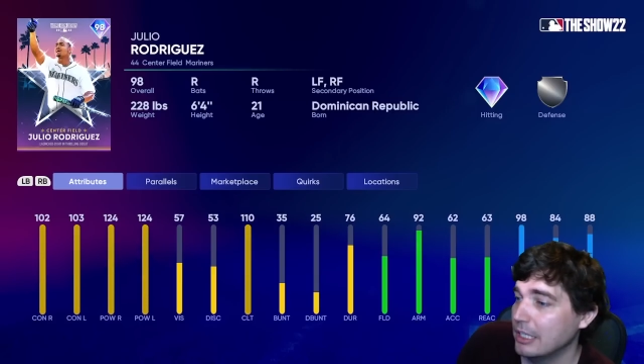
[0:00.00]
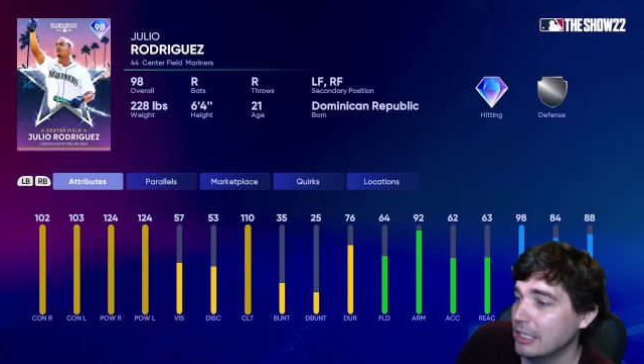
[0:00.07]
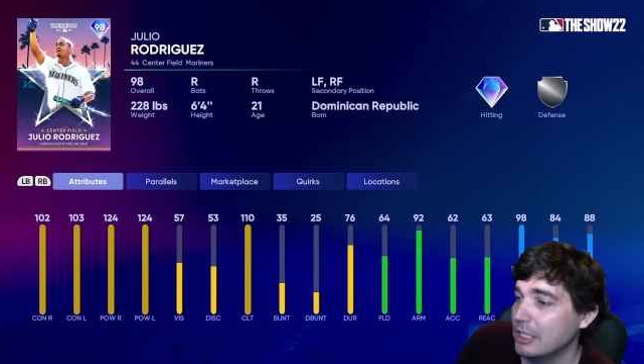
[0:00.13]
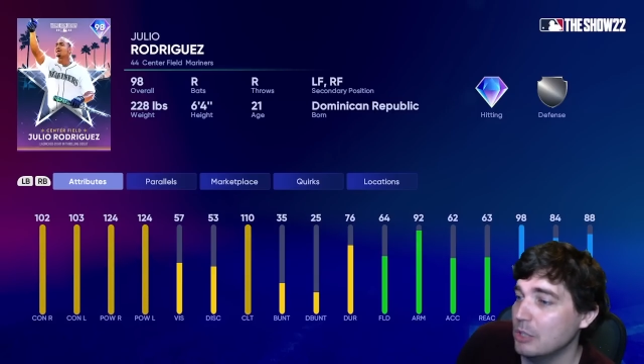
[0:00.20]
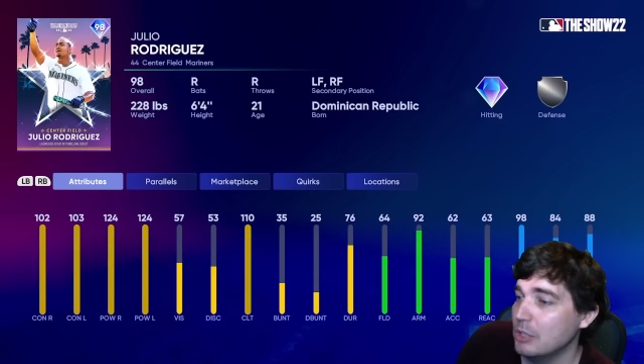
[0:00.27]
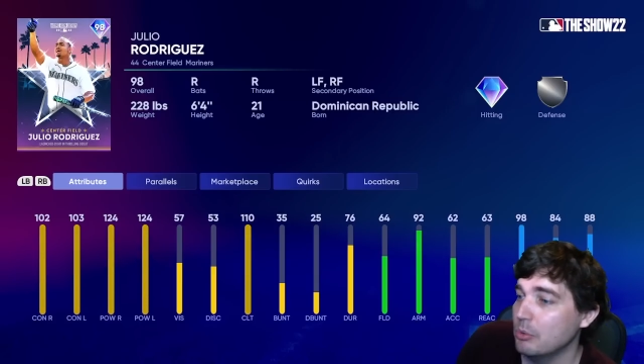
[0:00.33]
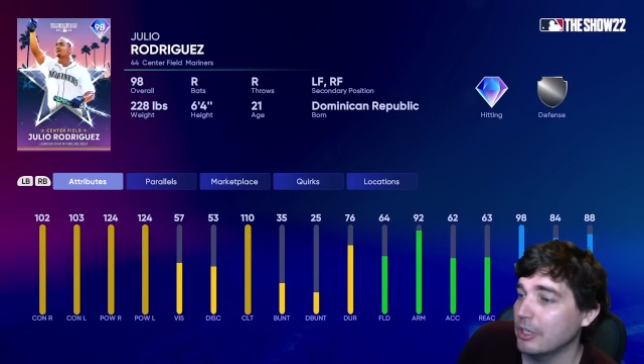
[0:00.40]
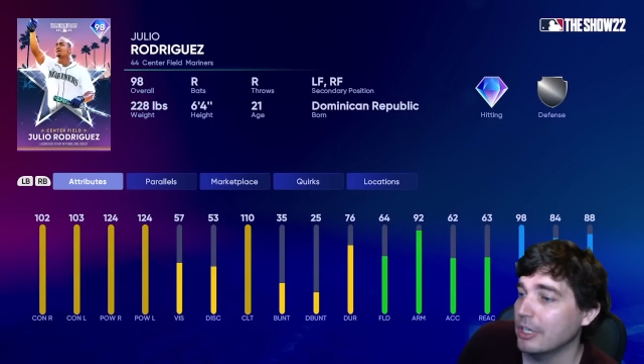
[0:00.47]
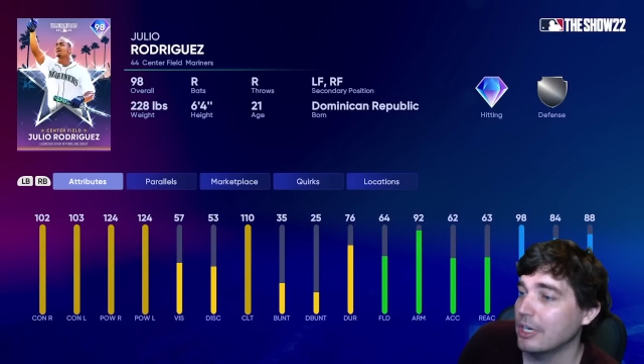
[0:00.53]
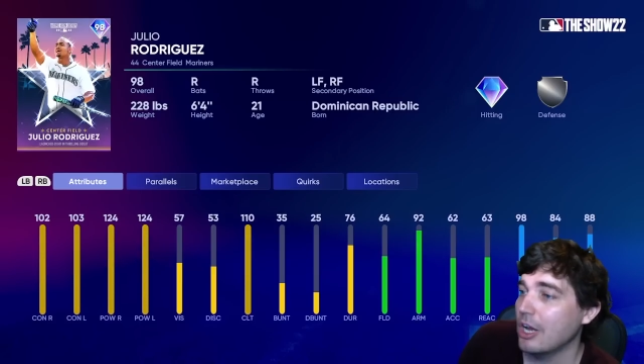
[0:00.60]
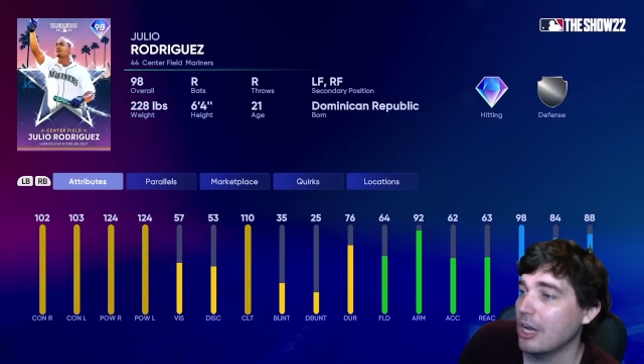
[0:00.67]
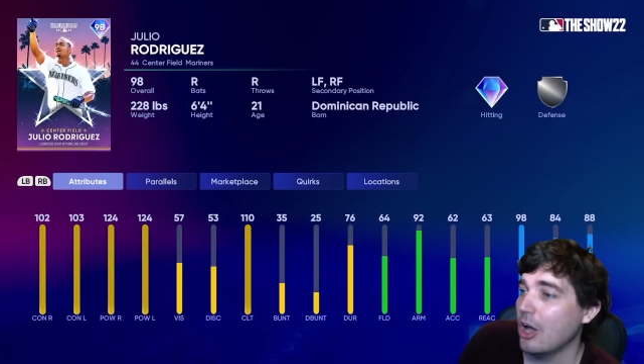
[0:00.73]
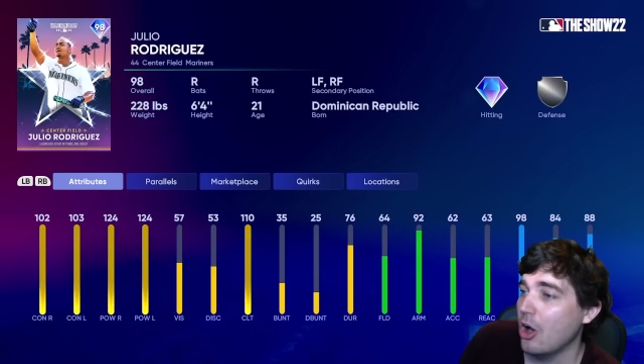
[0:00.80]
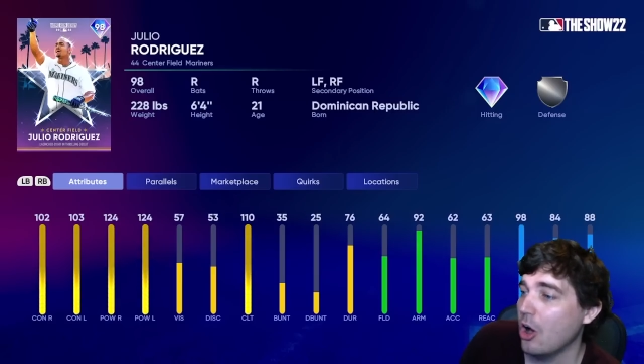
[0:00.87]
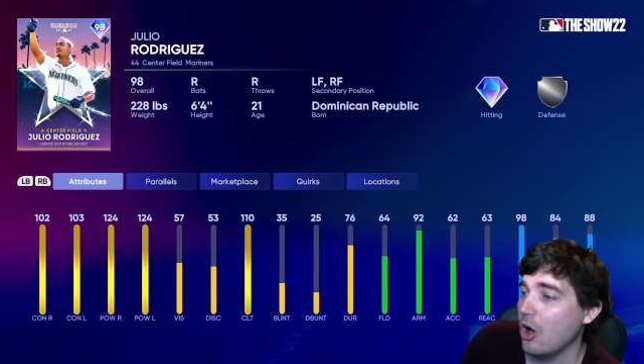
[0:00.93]
you are
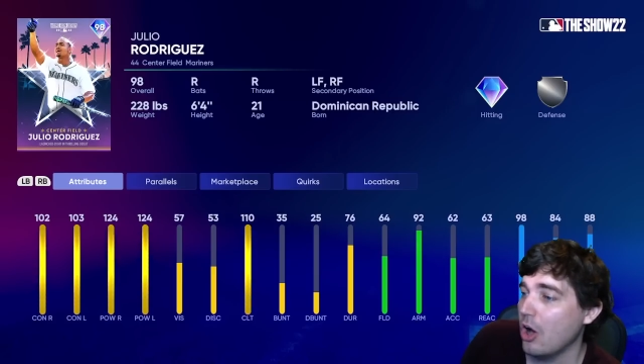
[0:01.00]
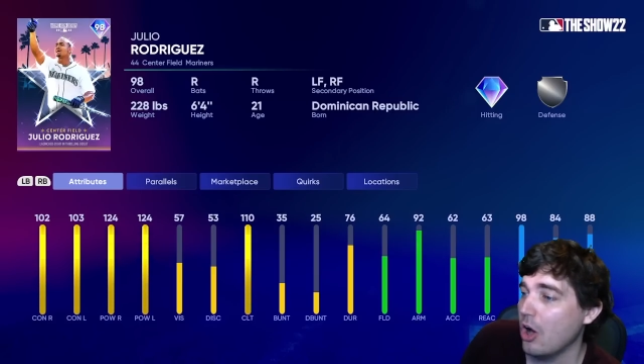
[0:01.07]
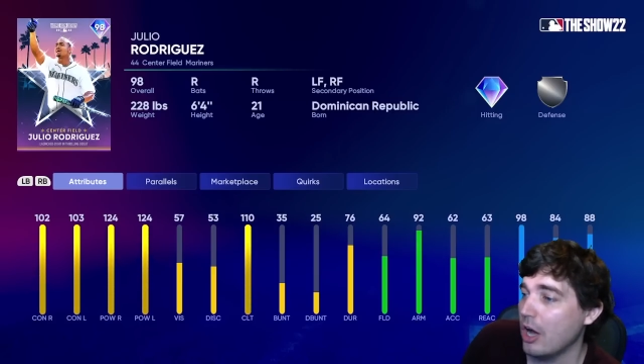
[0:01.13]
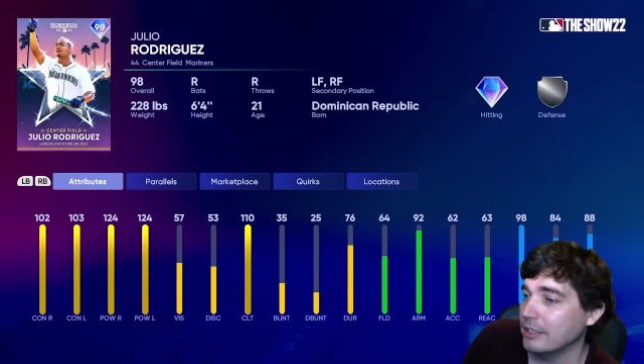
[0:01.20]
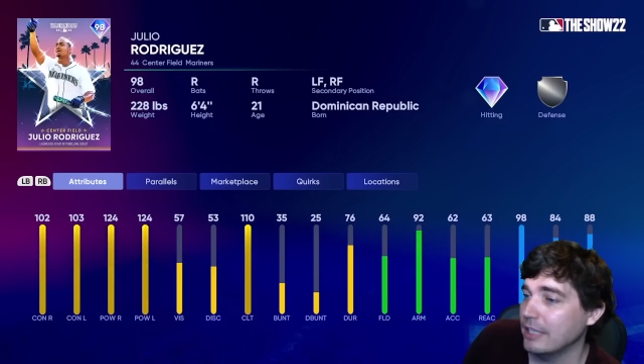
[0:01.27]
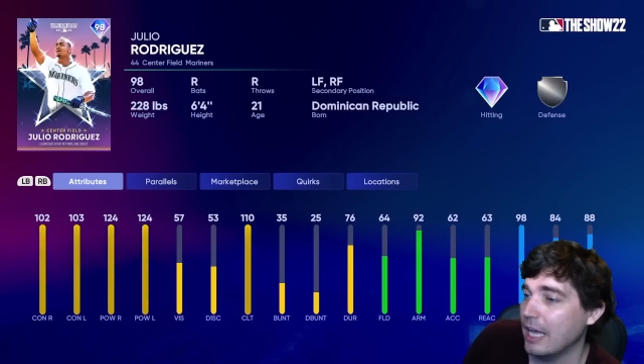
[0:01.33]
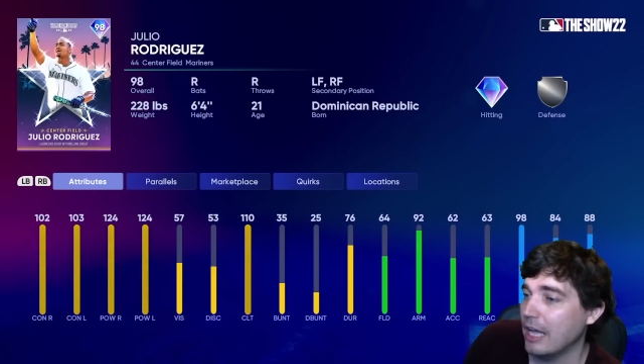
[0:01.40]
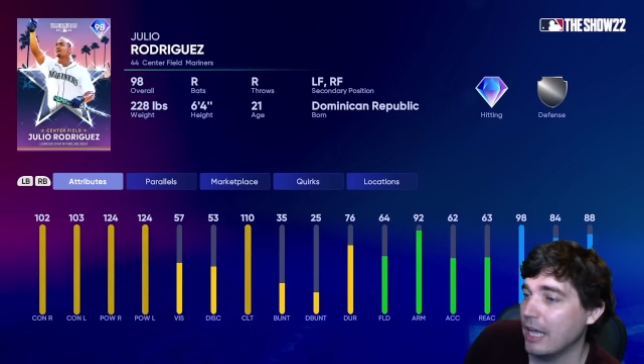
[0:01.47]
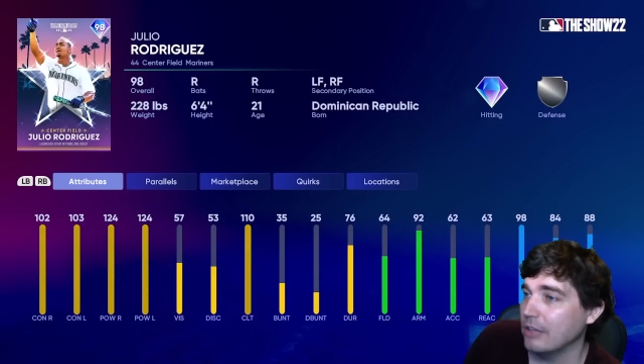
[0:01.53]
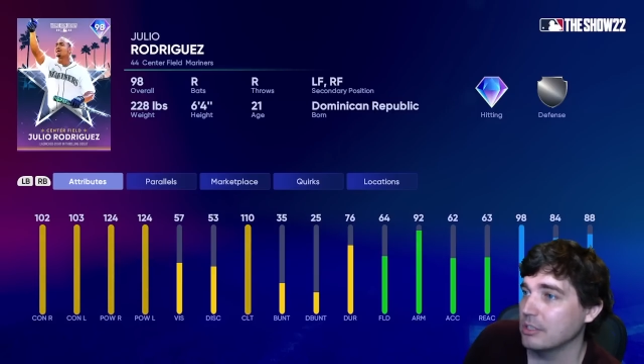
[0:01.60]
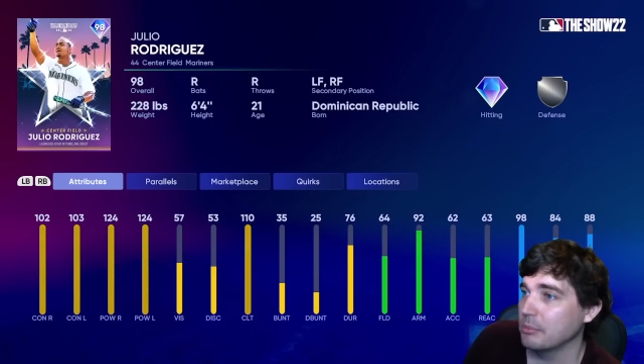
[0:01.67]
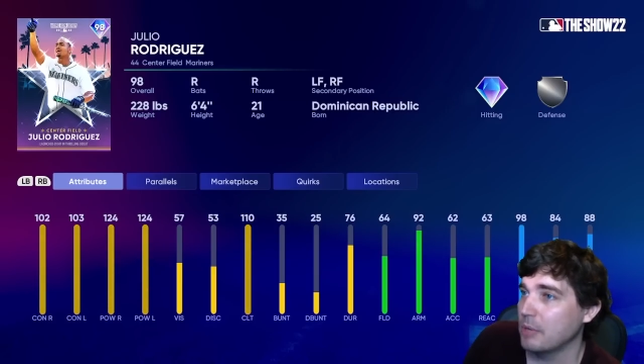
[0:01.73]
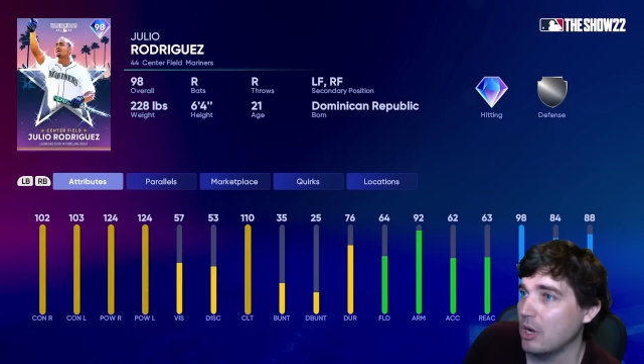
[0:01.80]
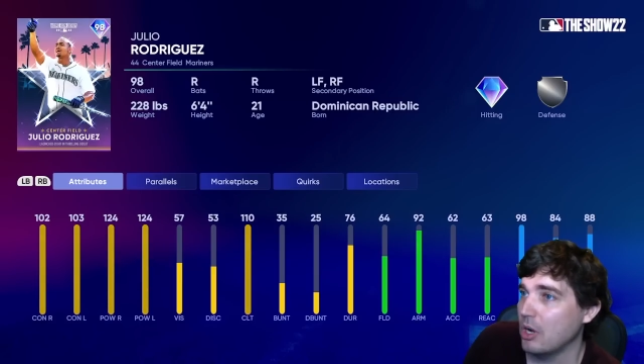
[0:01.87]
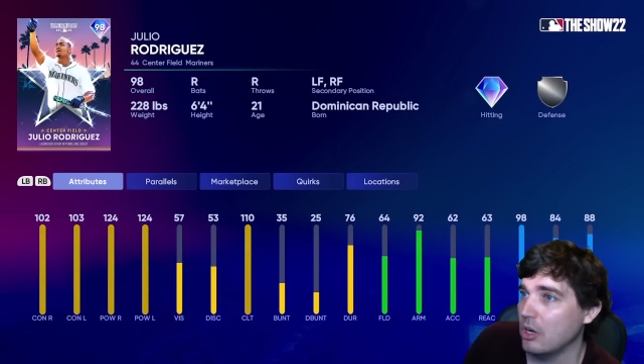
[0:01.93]
gonna hawk down
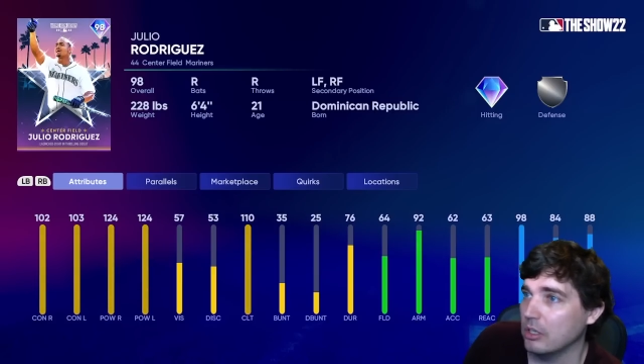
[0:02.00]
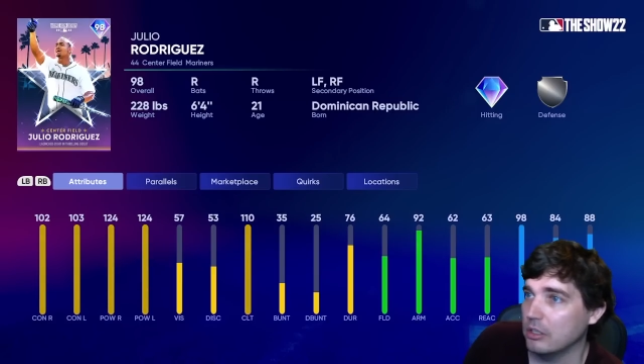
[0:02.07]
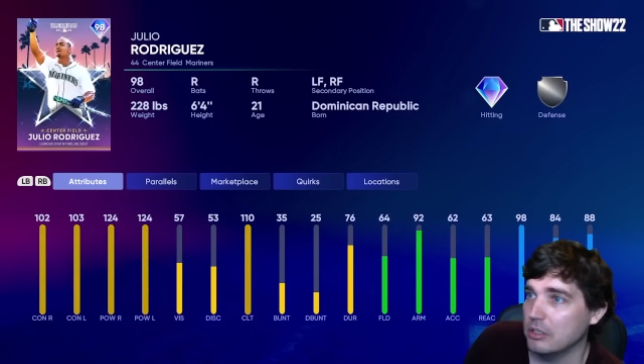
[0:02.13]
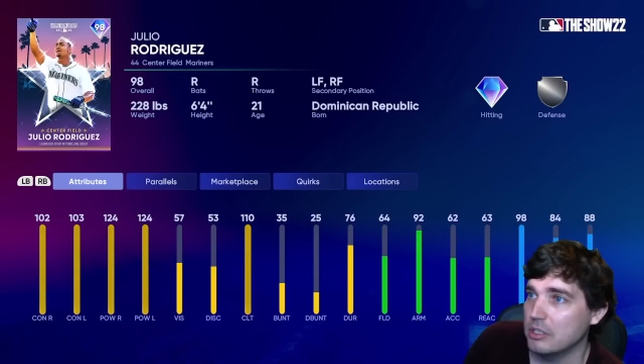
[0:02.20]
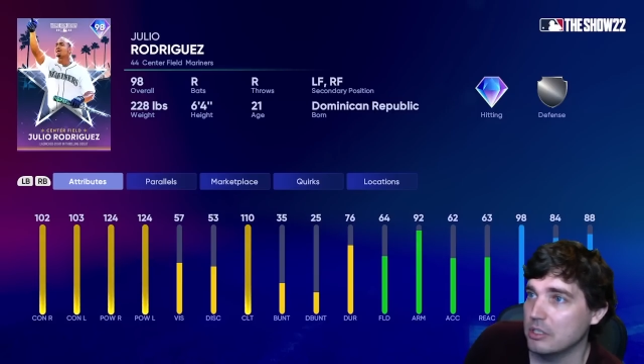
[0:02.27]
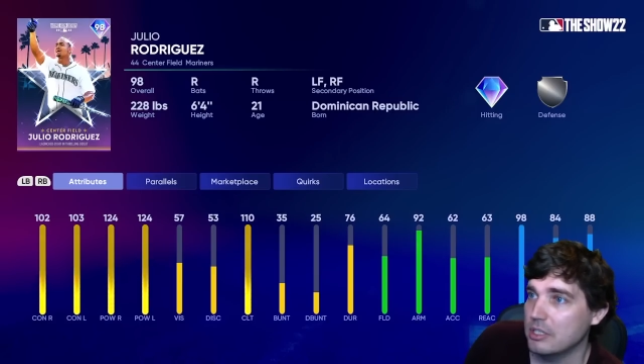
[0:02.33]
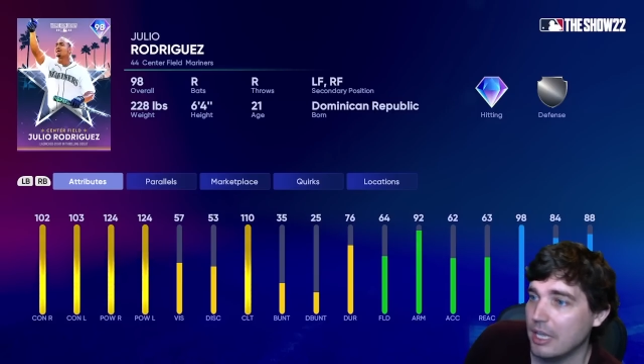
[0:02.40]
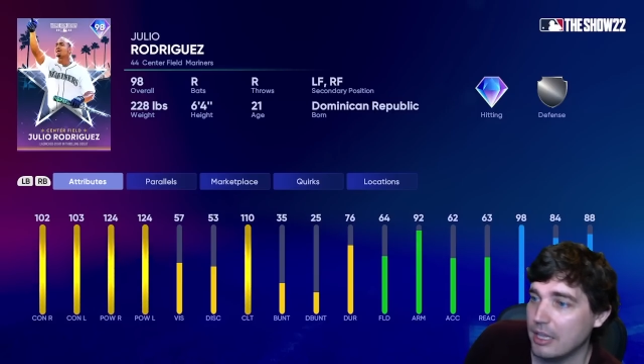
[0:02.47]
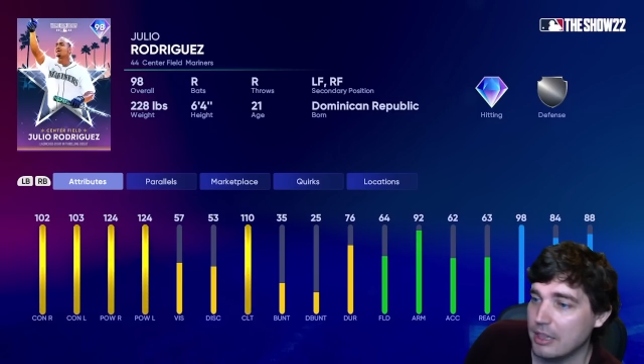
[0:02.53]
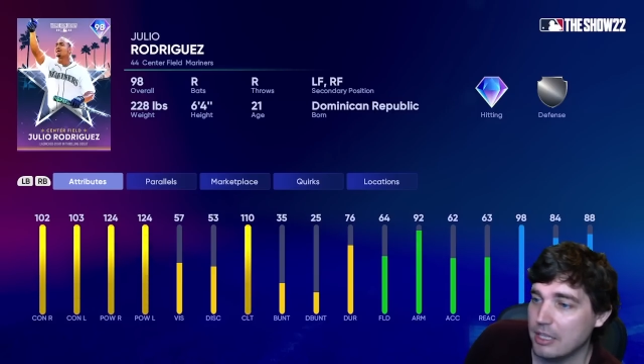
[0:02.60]
some cards.